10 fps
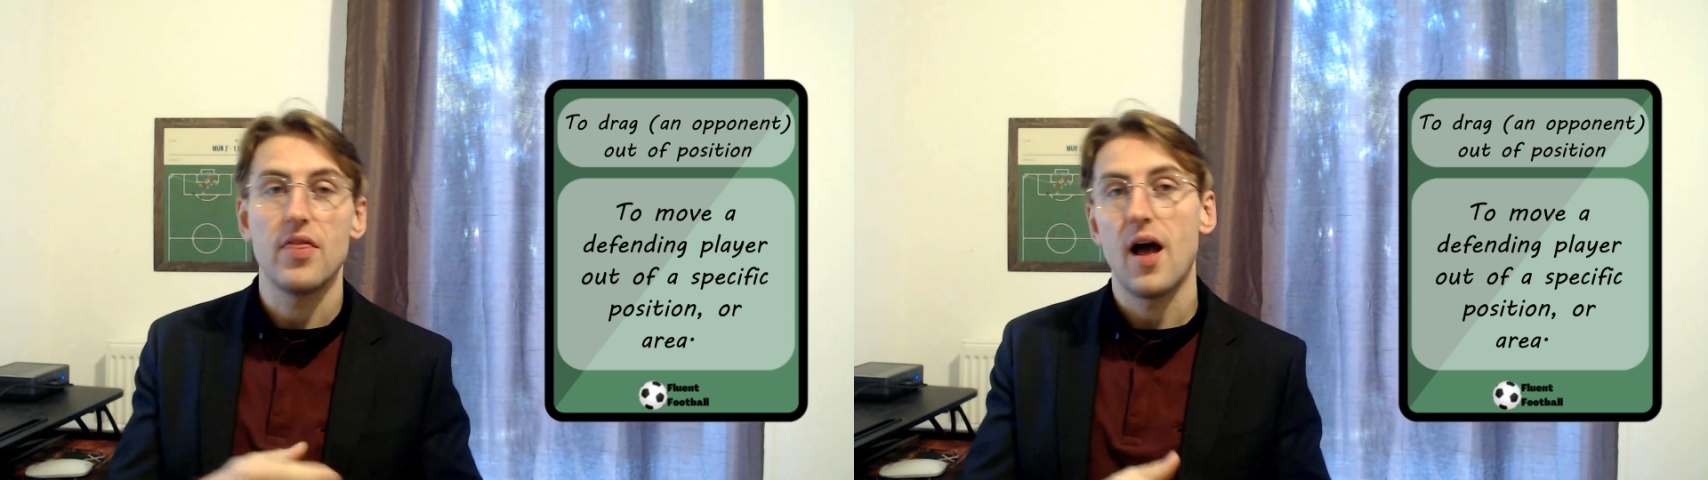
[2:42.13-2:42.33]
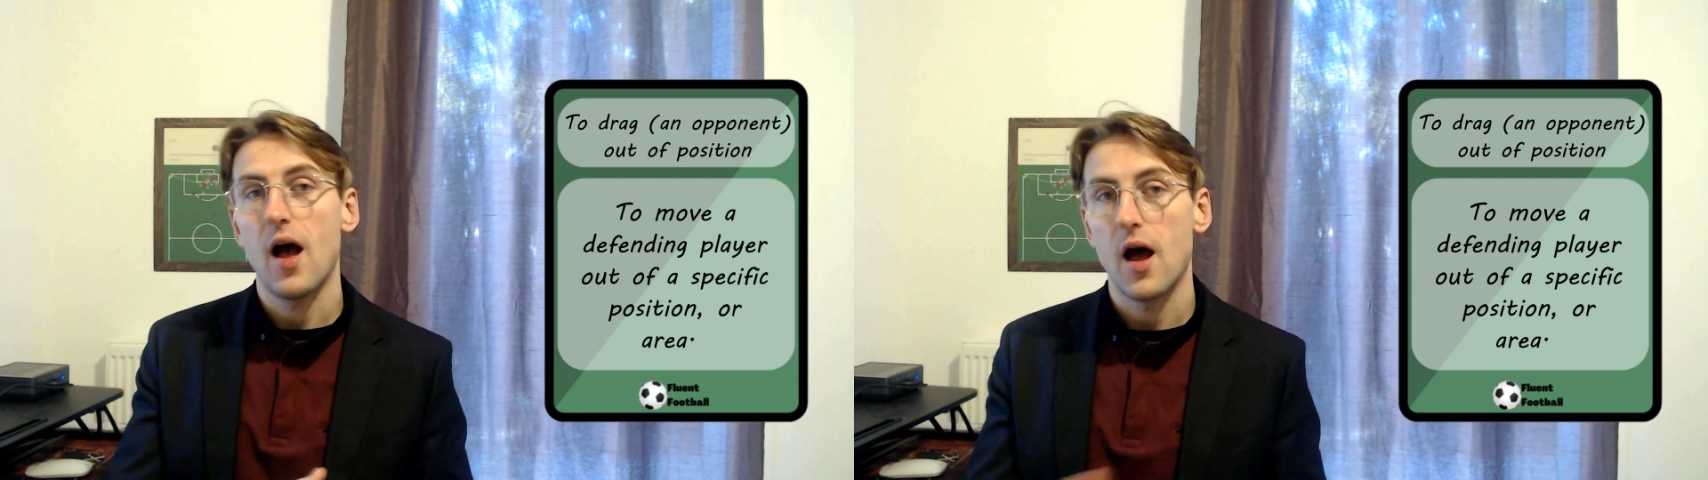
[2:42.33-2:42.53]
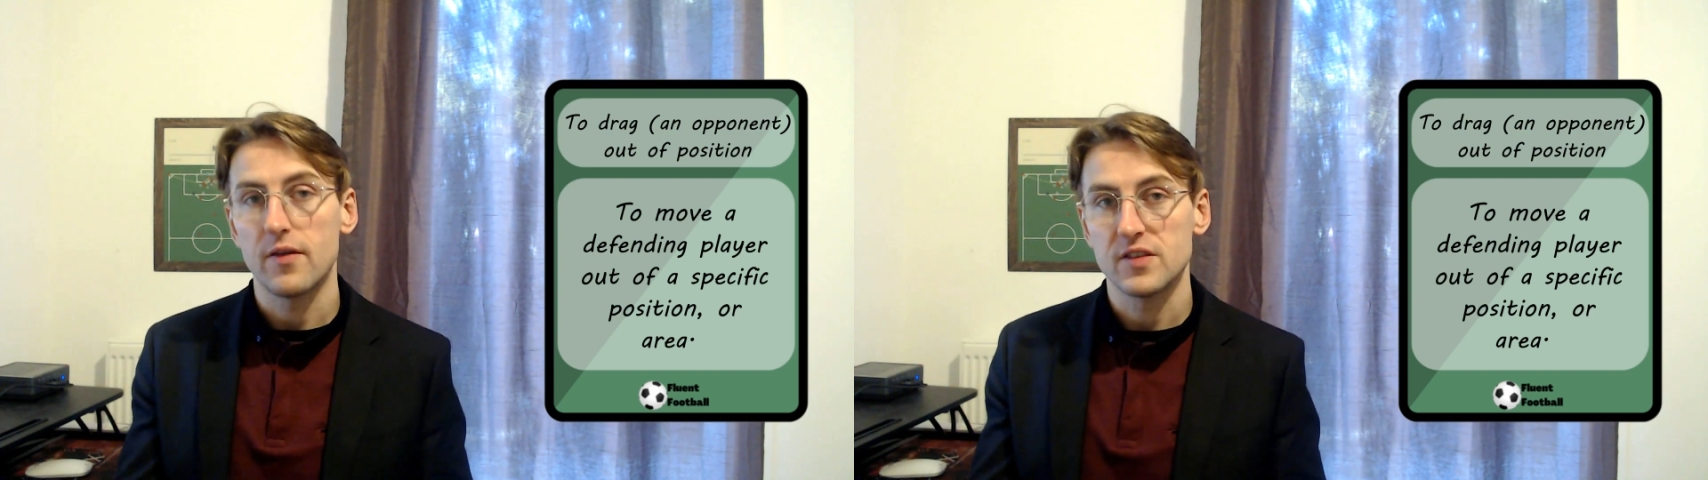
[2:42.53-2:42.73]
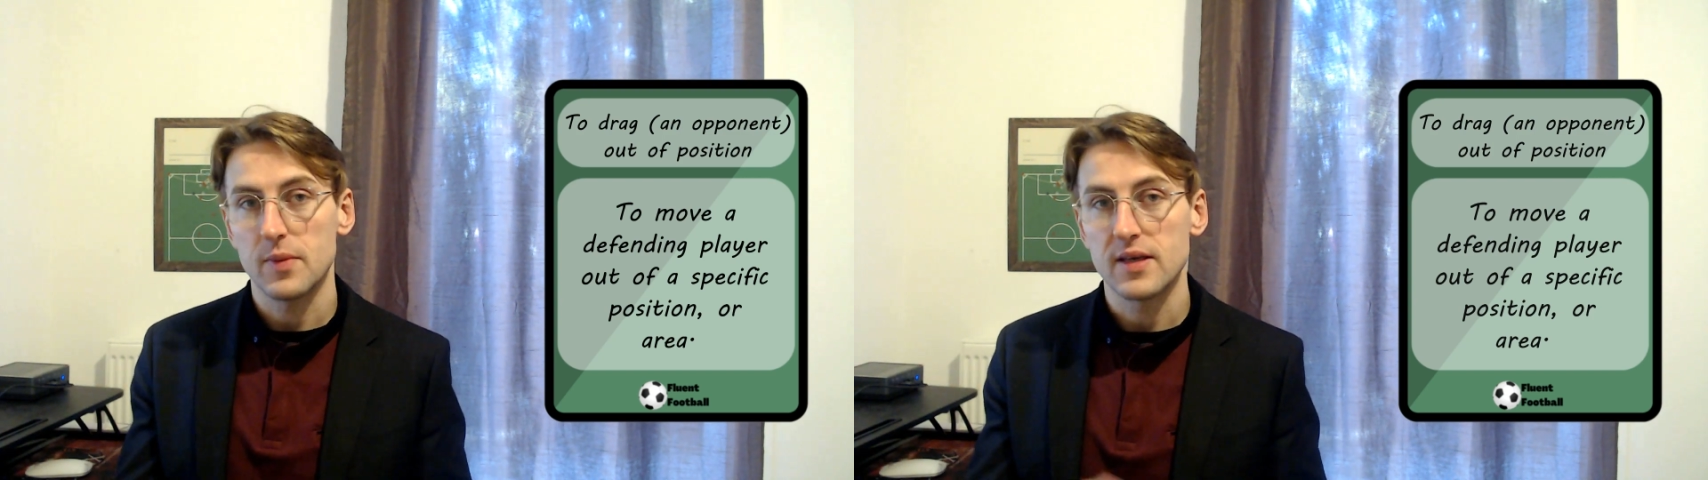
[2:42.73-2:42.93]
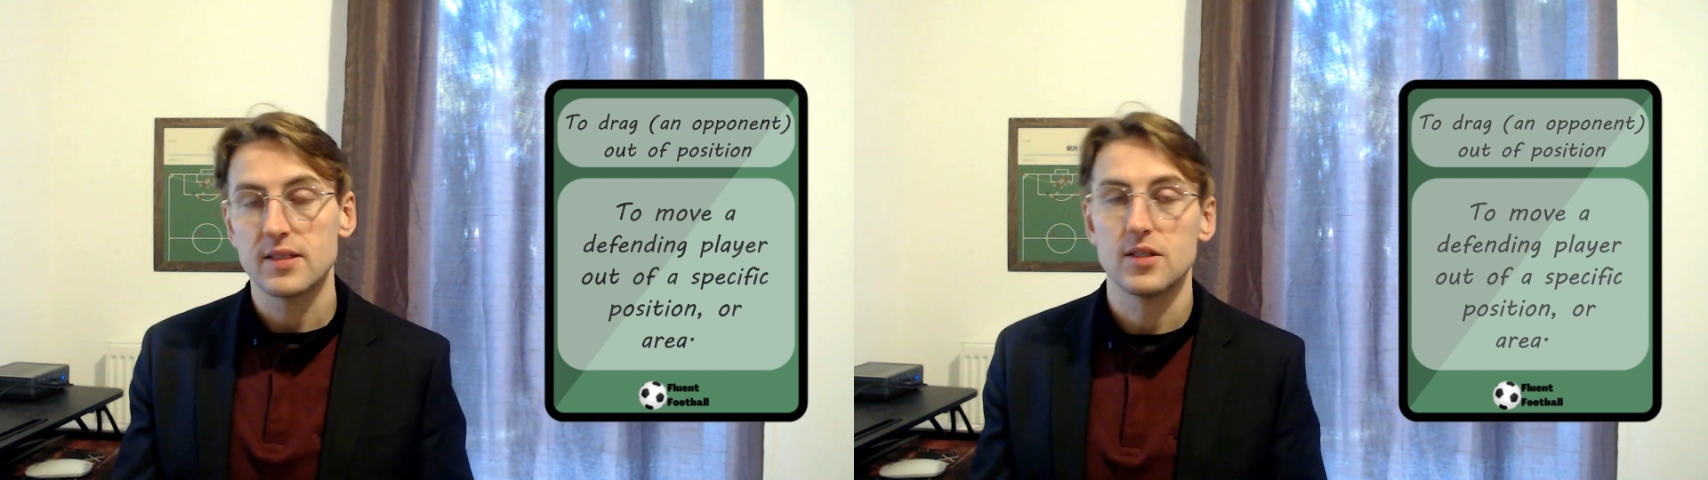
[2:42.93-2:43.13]
the half
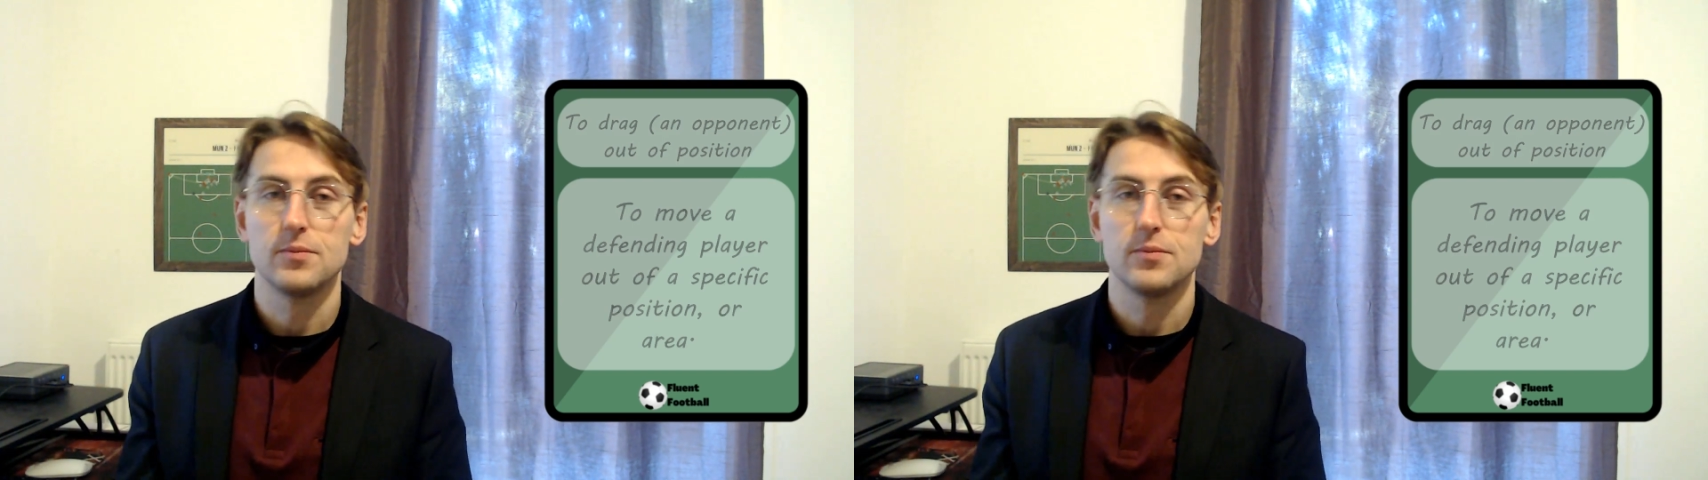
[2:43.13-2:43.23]
space.